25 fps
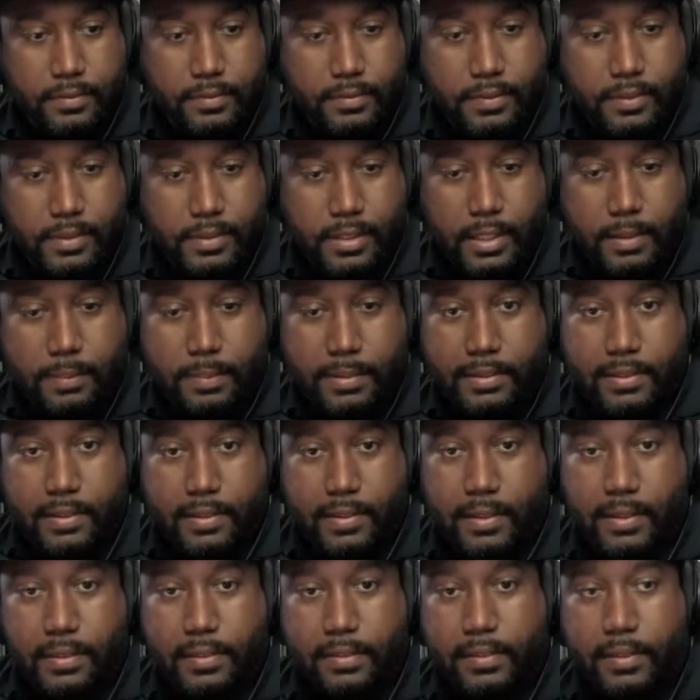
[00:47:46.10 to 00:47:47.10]
Yep, it's
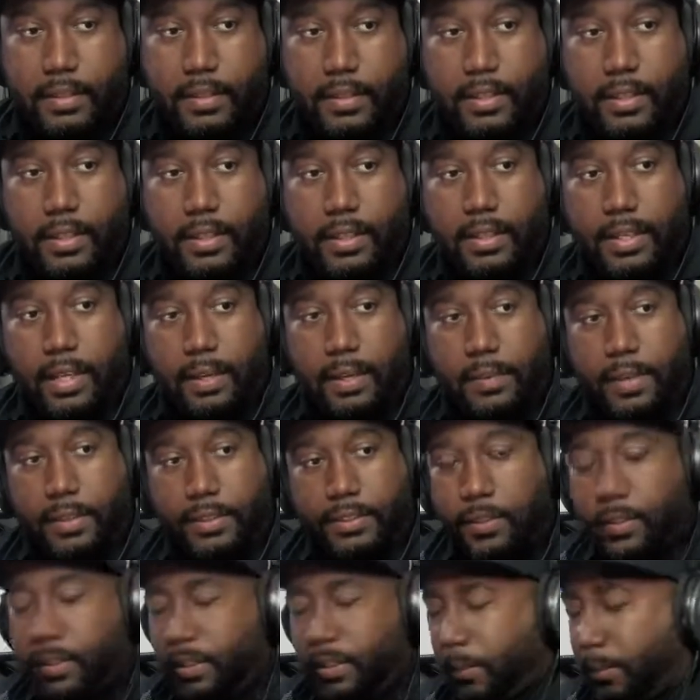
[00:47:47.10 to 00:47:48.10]
gone. Yeah, I'm not
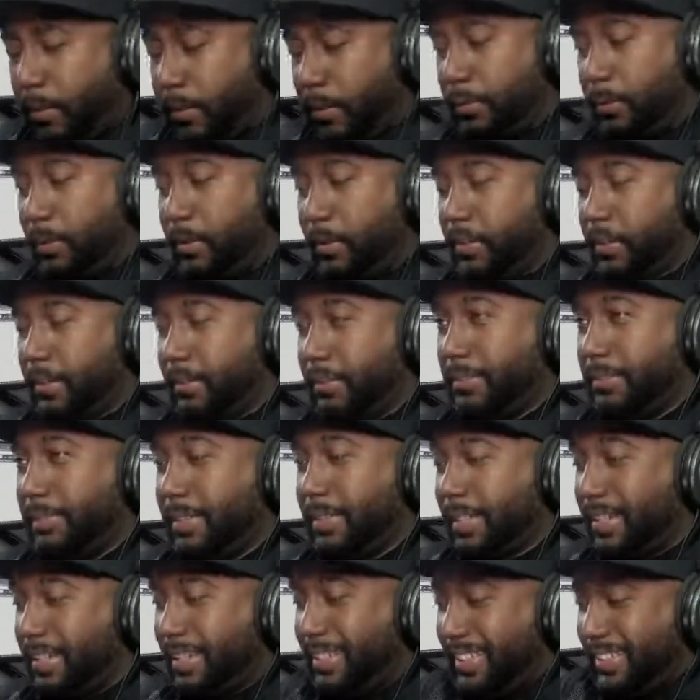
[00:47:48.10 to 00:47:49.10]
sure what the price point is.
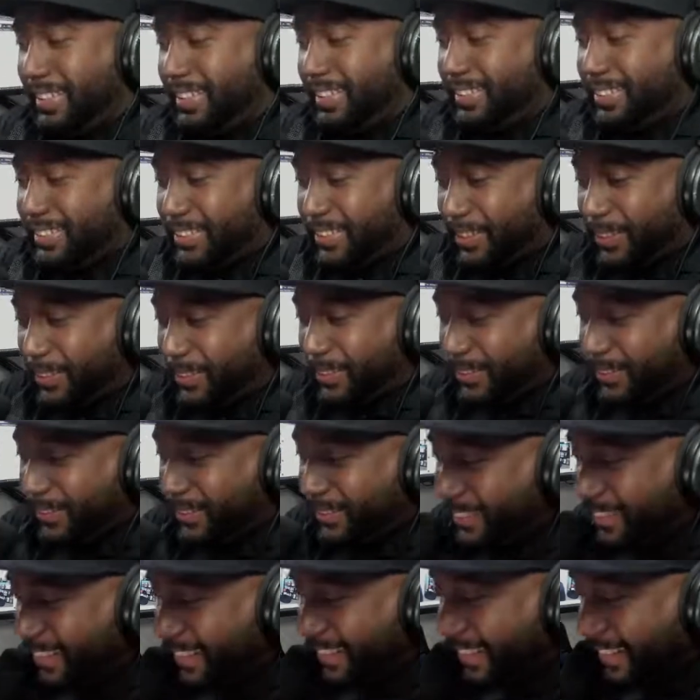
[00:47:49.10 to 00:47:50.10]
So
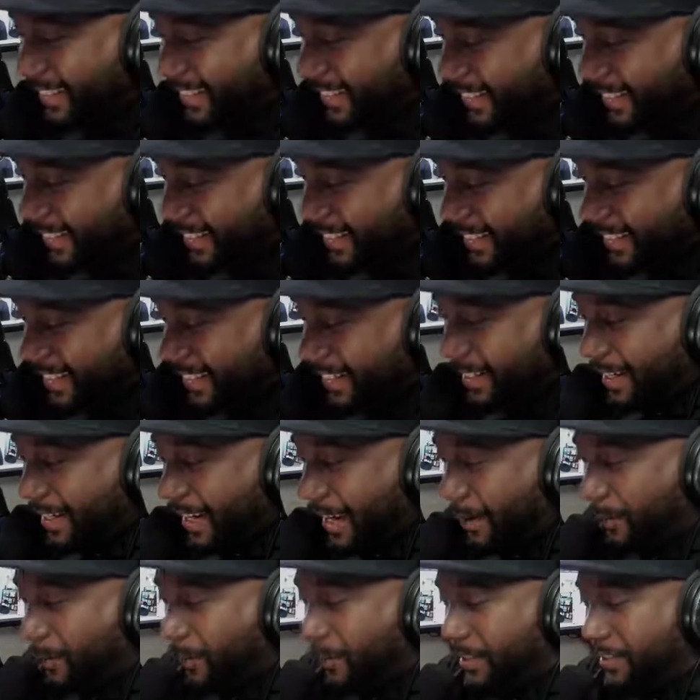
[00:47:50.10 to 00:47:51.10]

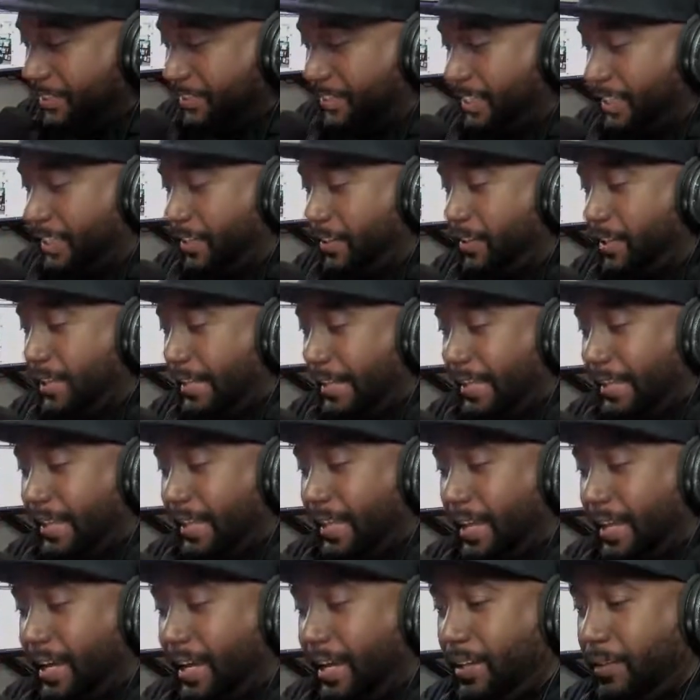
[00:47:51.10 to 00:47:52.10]
I want to say they're in
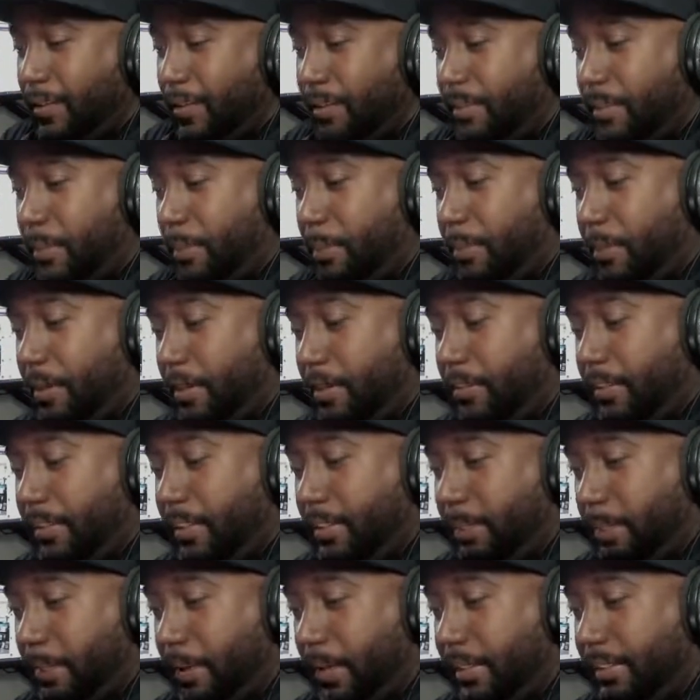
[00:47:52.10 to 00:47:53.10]
line with the
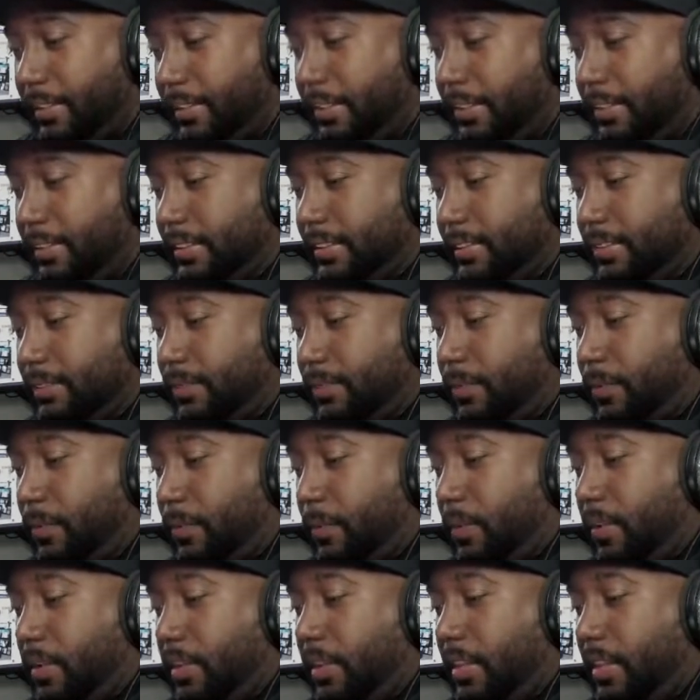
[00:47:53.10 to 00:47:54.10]
previous prices
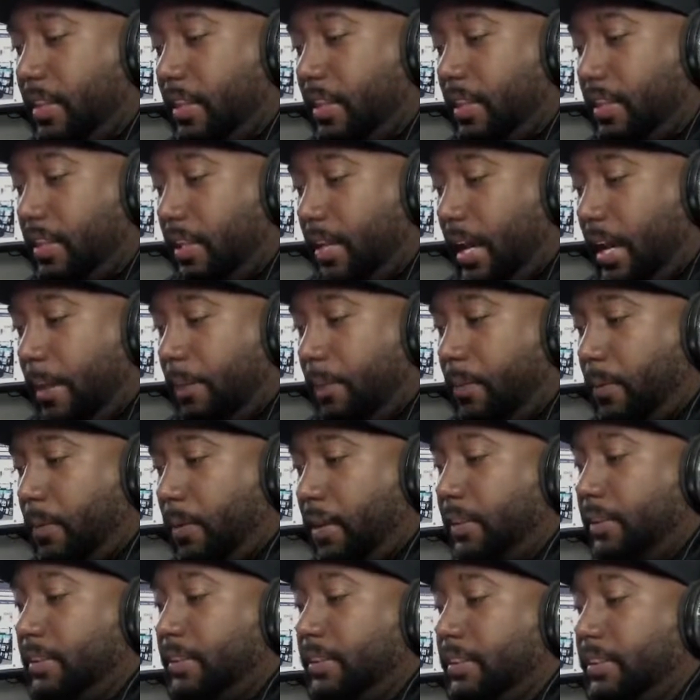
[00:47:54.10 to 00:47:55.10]
for the Apple
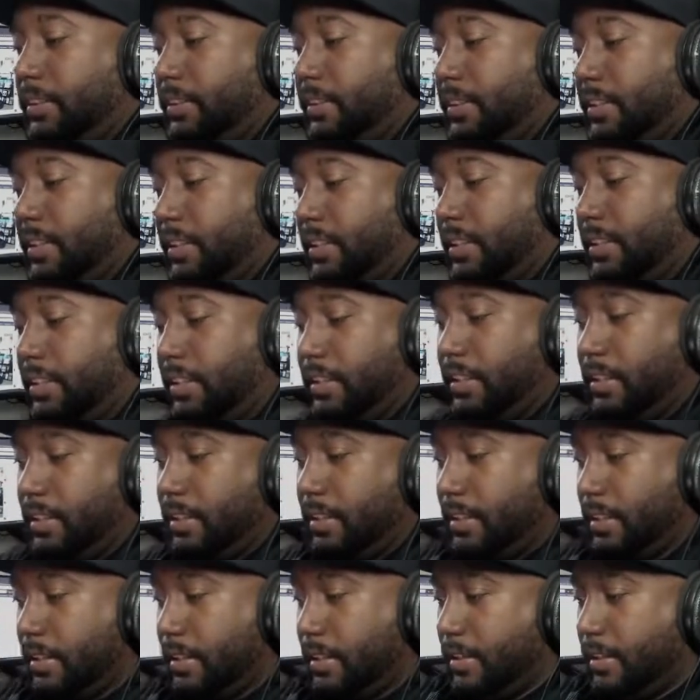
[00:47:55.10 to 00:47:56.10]
Watches,
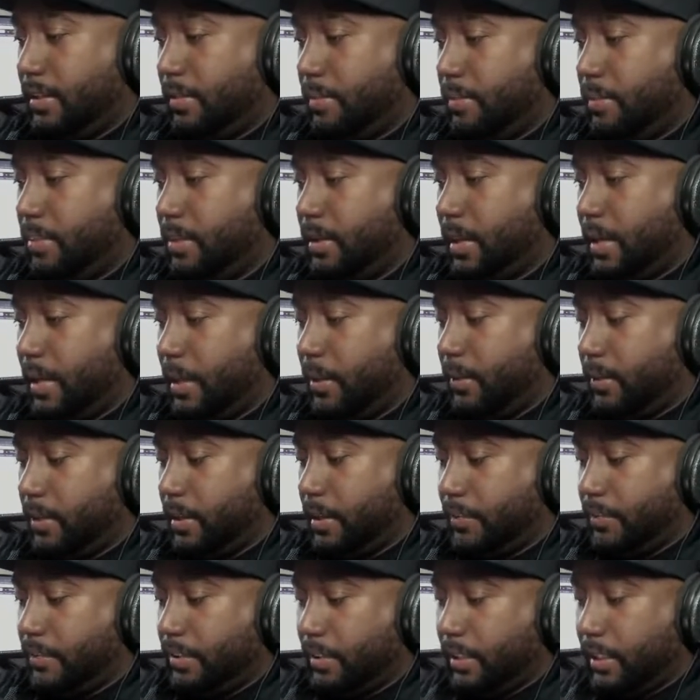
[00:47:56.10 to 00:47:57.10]
but I will
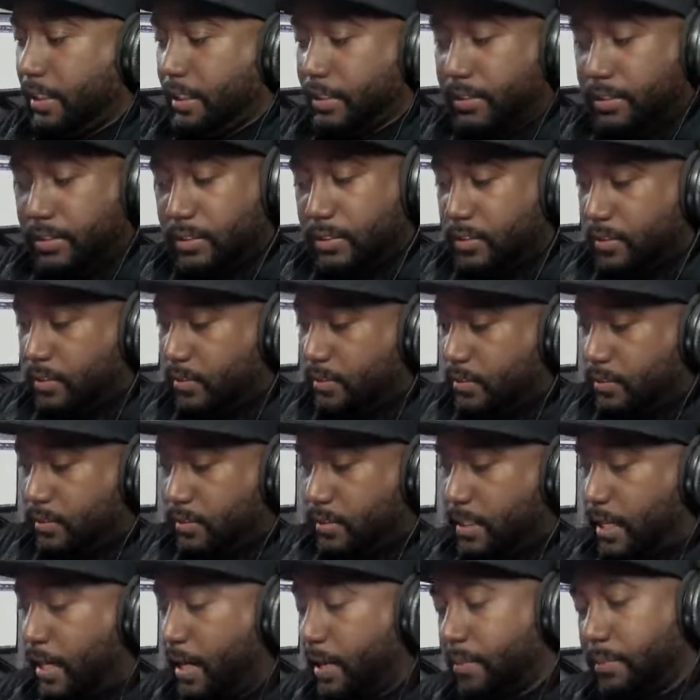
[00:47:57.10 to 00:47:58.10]
have to get
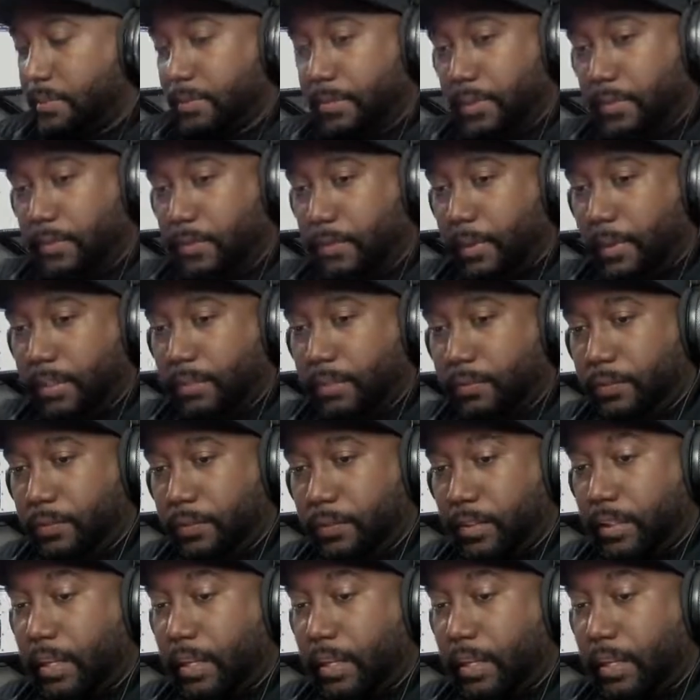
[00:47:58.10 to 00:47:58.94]
that information for you.